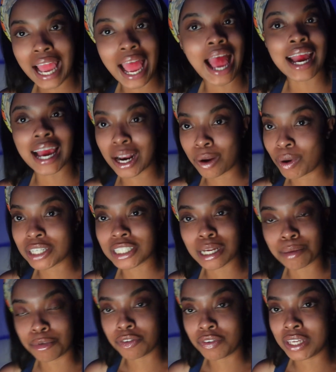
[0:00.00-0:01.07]
I gotta watch
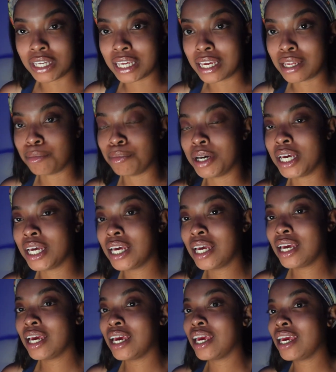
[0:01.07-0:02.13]
that movie again. But
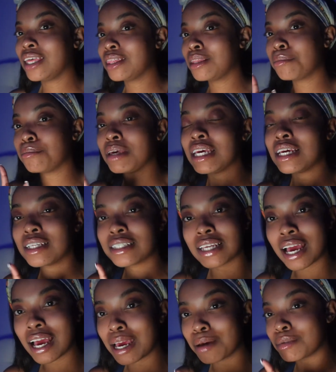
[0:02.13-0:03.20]
in the
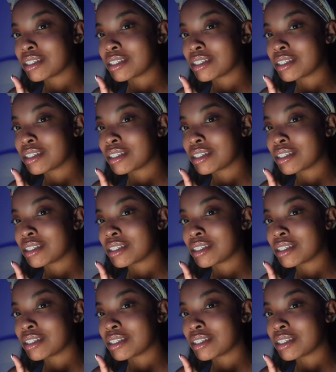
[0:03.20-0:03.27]
meantime,